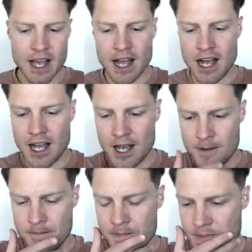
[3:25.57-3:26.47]

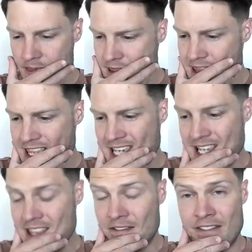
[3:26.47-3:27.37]
The
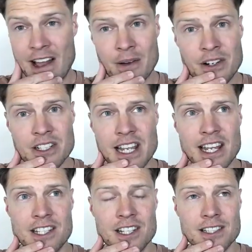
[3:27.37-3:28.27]
founders had
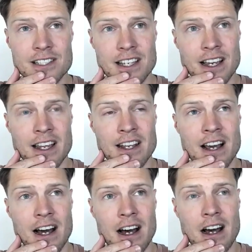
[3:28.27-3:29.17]
just done
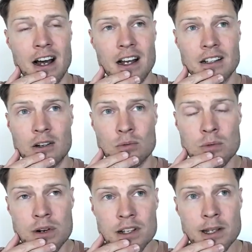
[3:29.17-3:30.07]
a
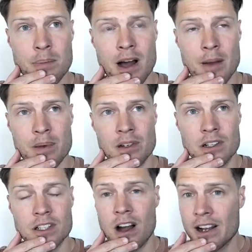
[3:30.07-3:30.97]
really popular
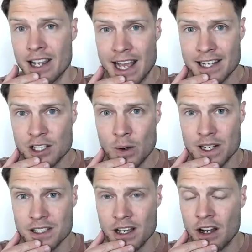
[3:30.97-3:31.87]
talk at
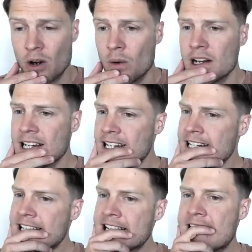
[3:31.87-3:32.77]
XOXO.
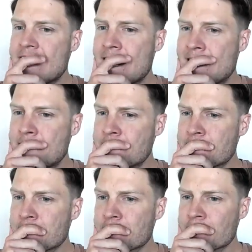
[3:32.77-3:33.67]
And,
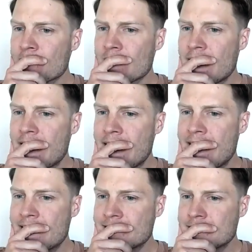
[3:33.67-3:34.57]

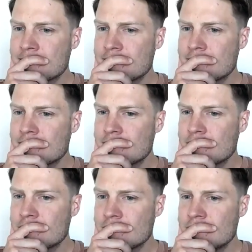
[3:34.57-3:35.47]
you
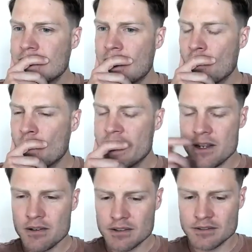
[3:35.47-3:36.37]
know,
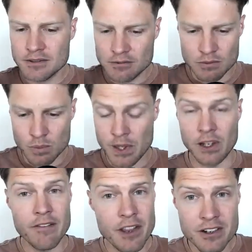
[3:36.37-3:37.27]
we
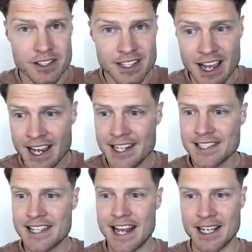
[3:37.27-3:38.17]
love their design
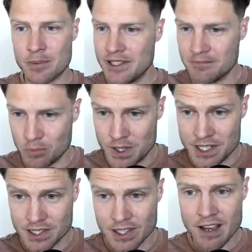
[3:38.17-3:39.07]
aesthetic. We just
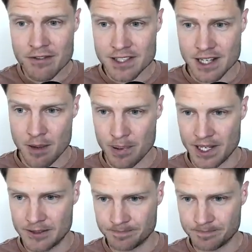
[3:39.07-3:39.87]
love this company.